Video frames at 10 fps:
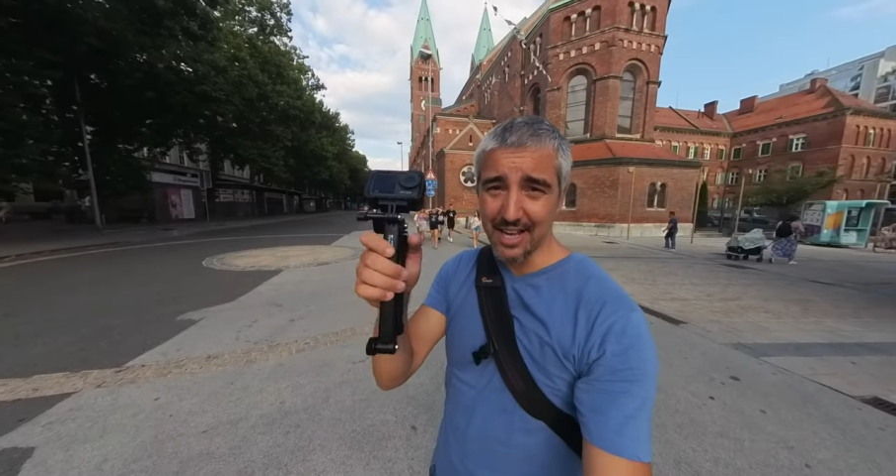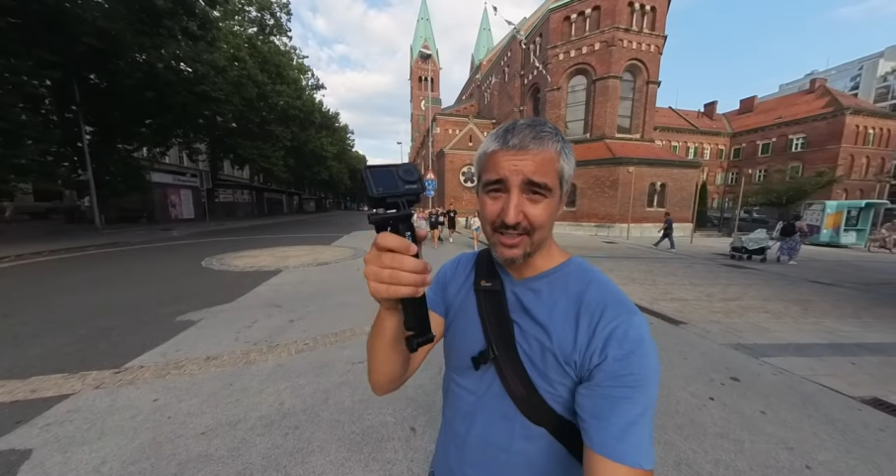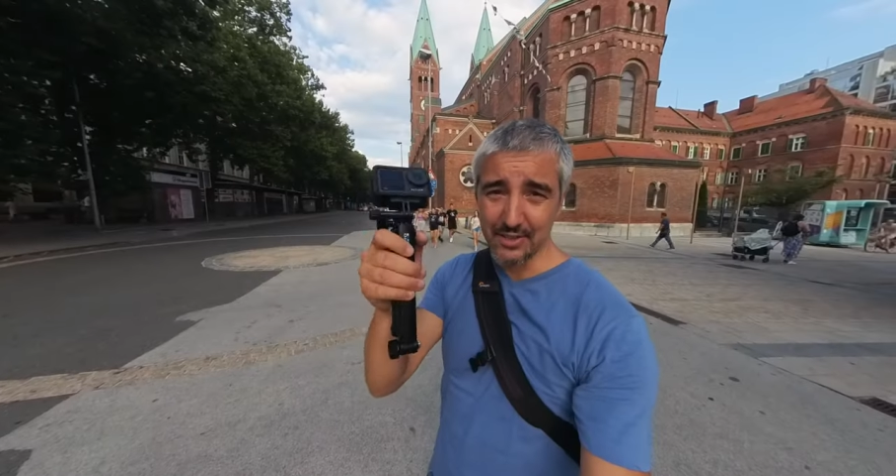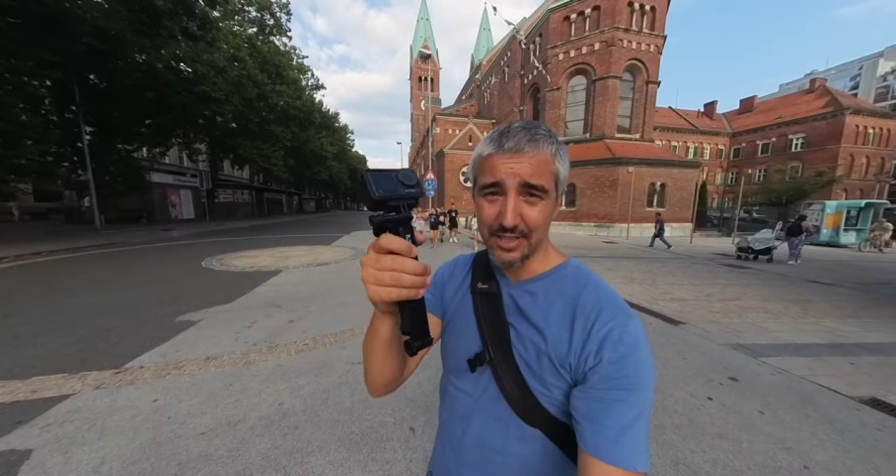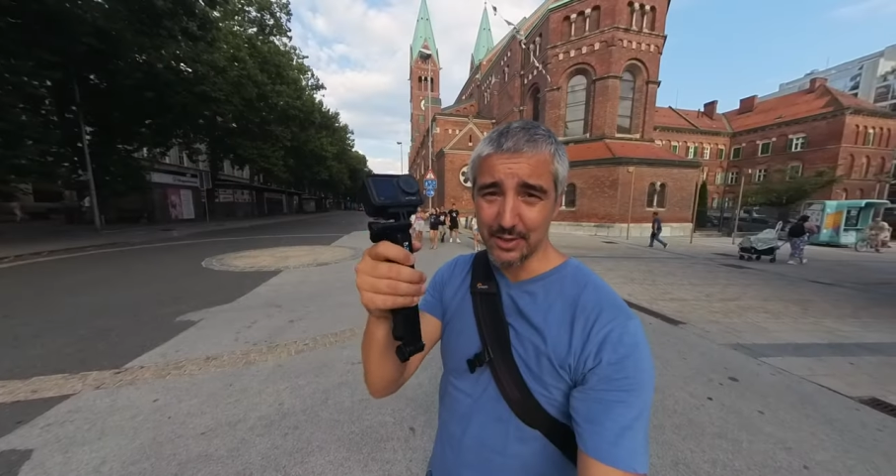
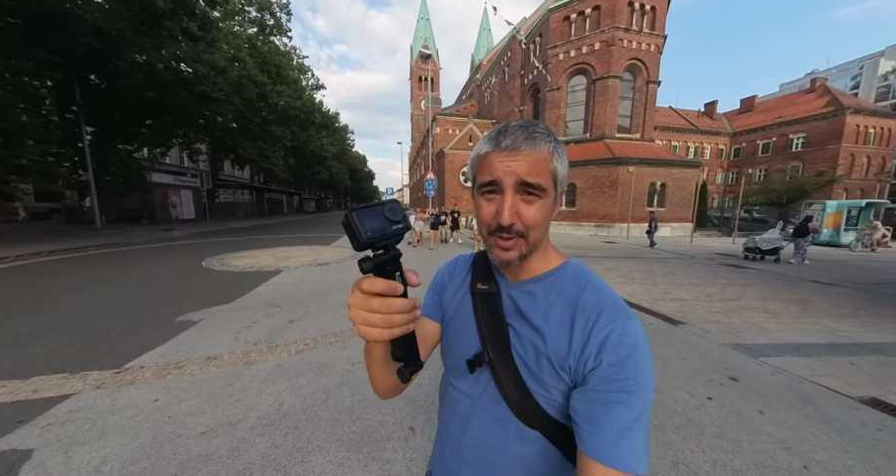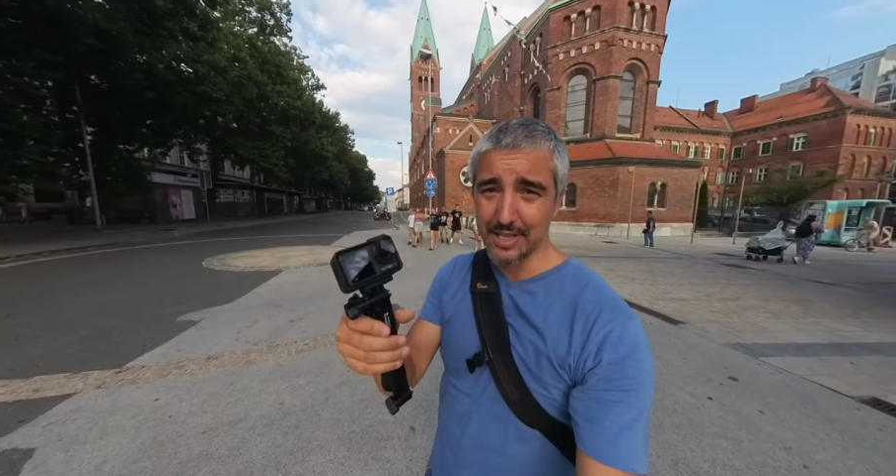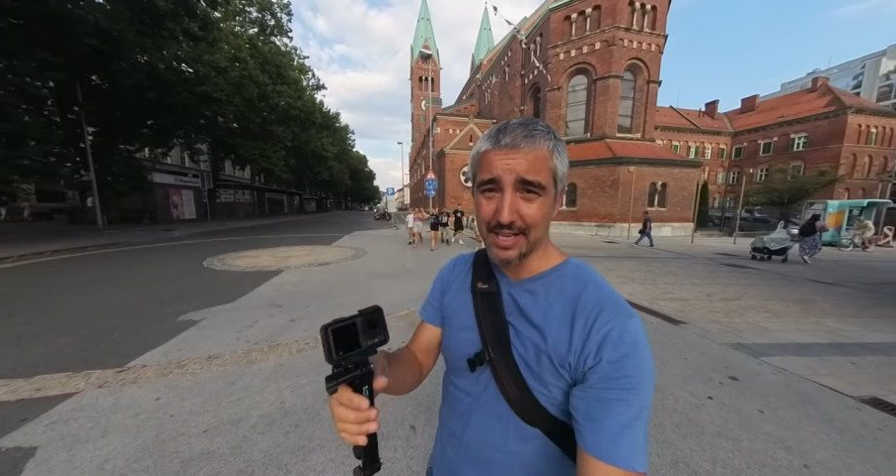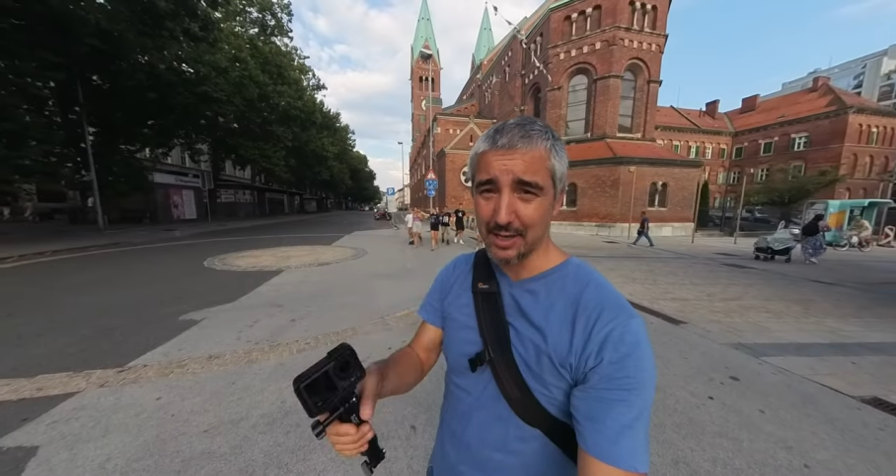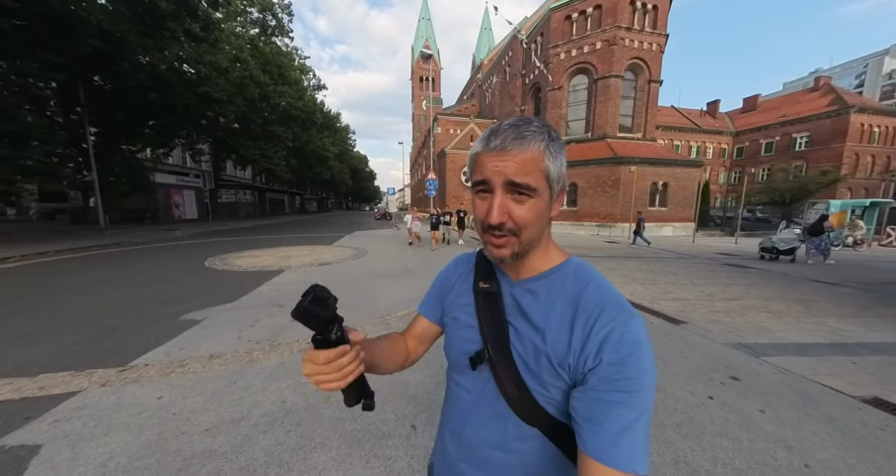not do this with
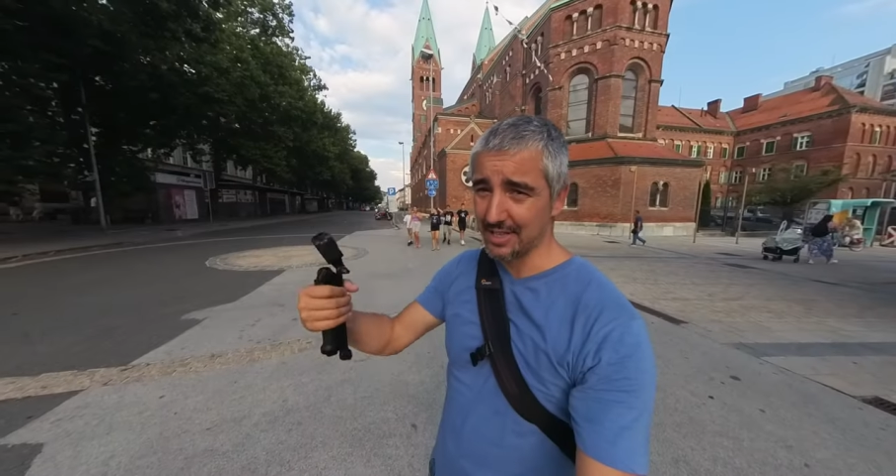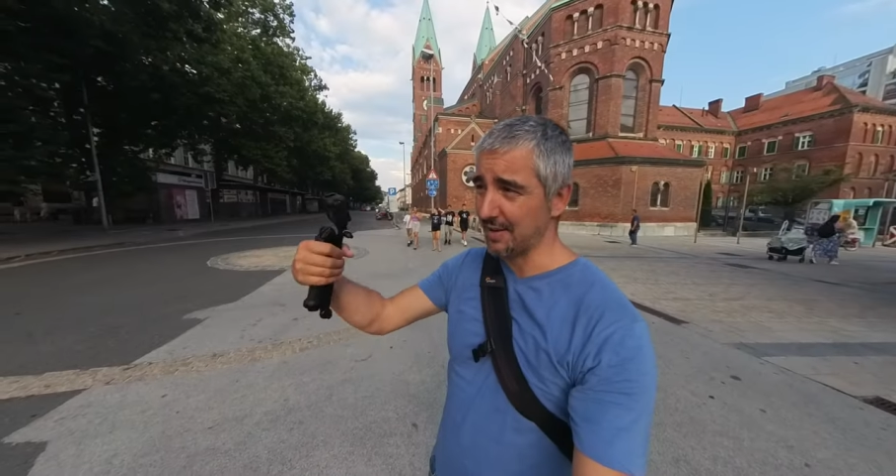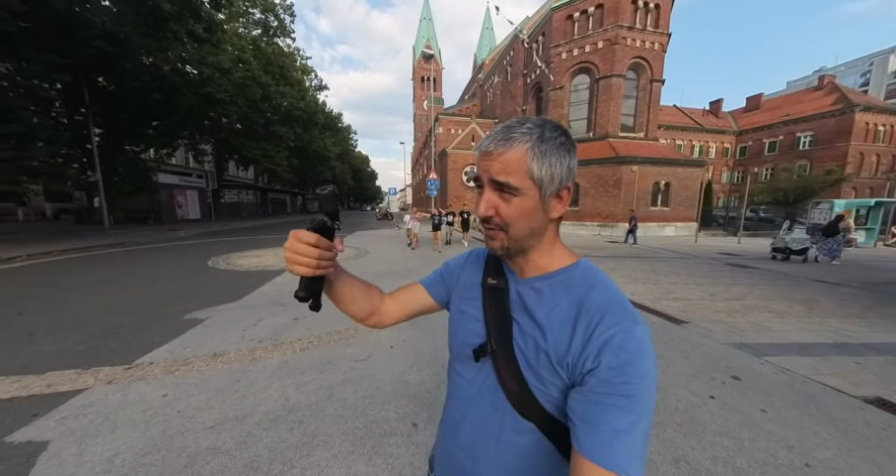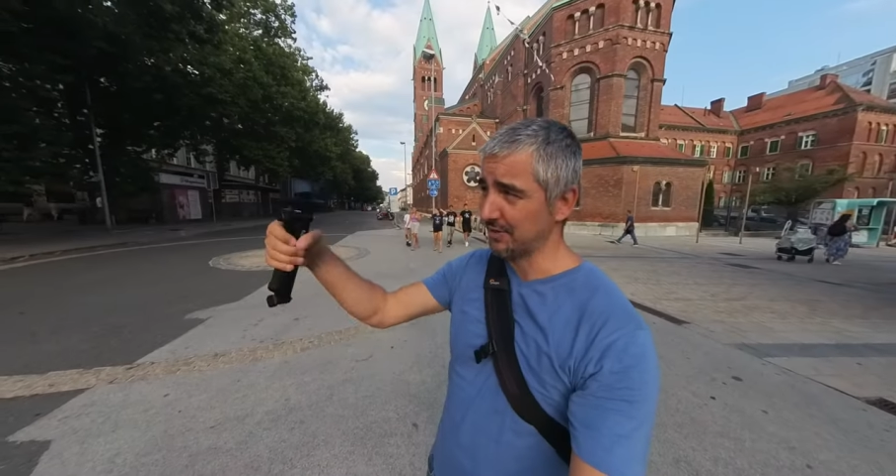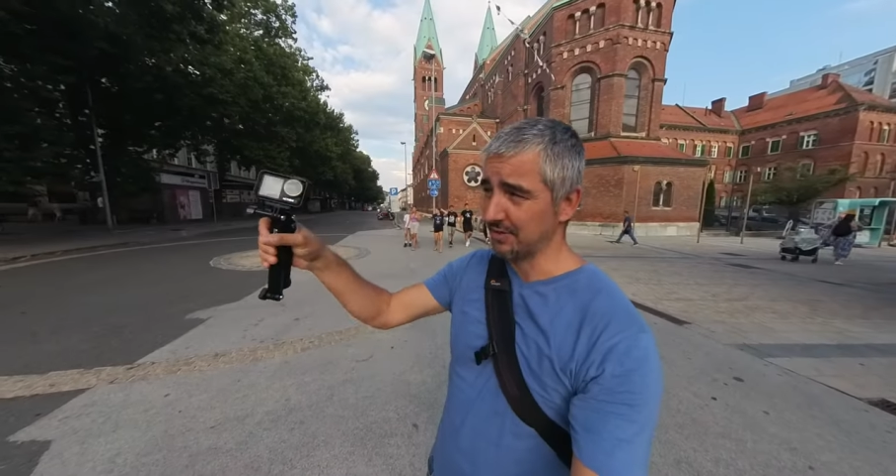that. I would
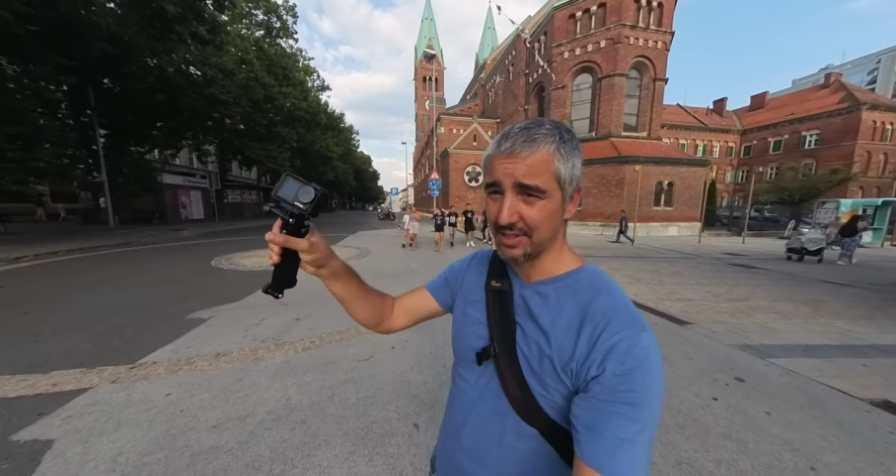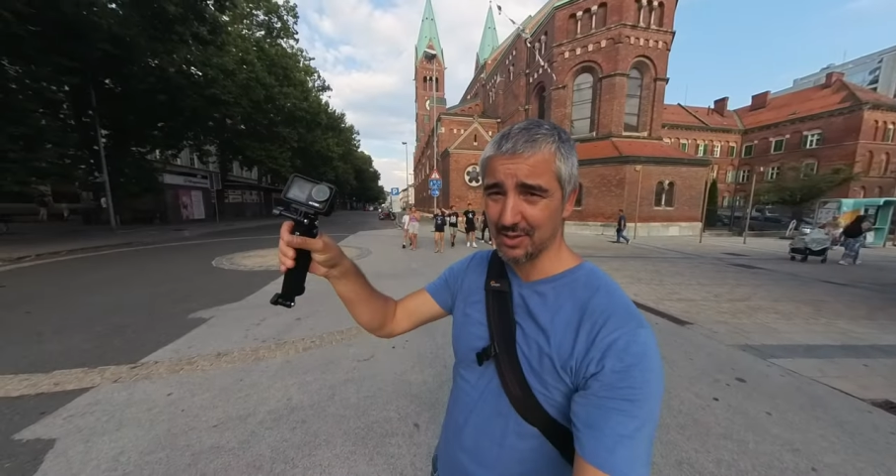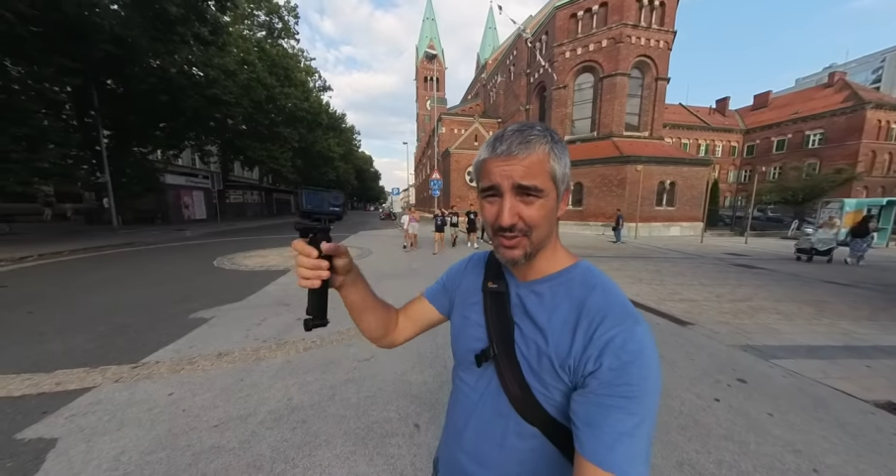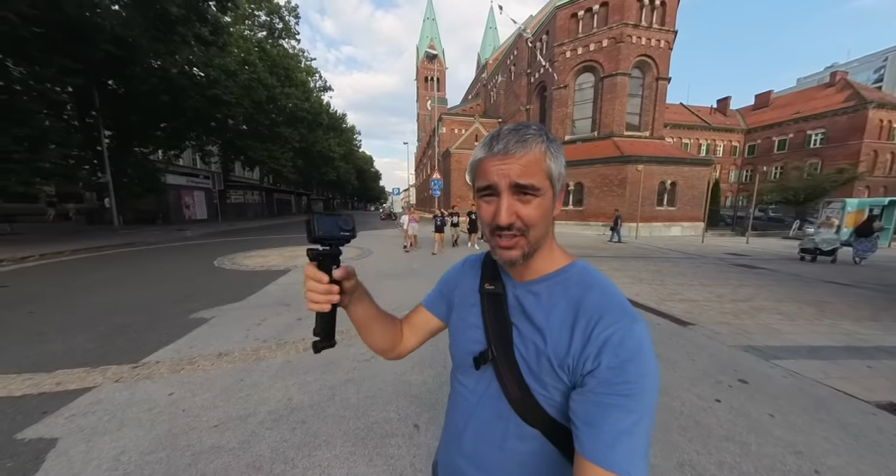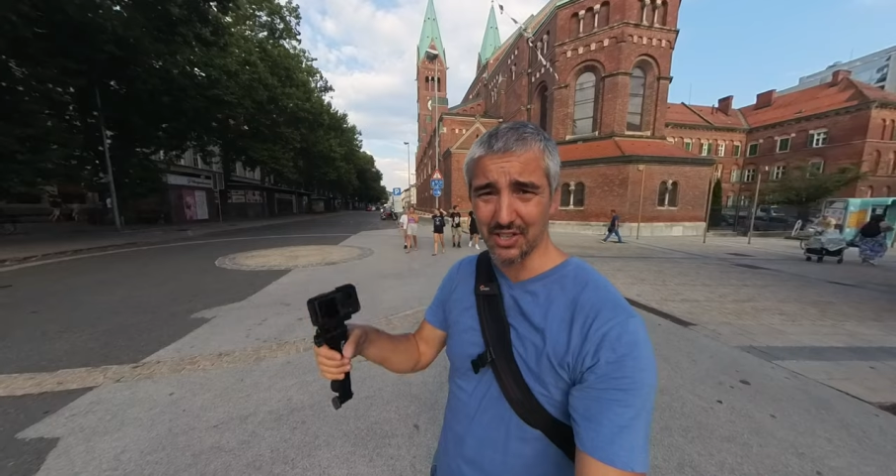have to you
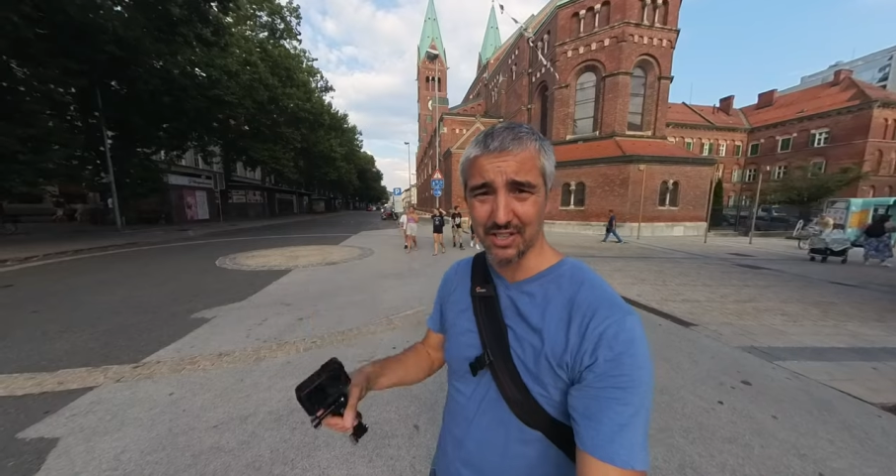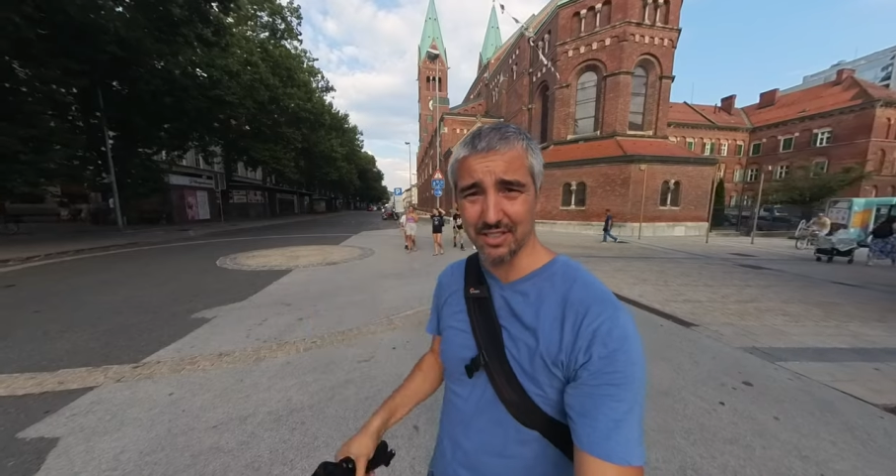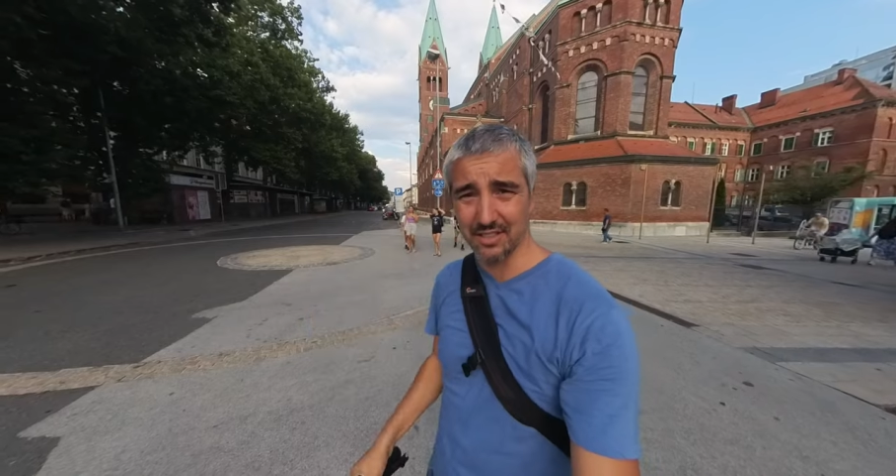know, turn.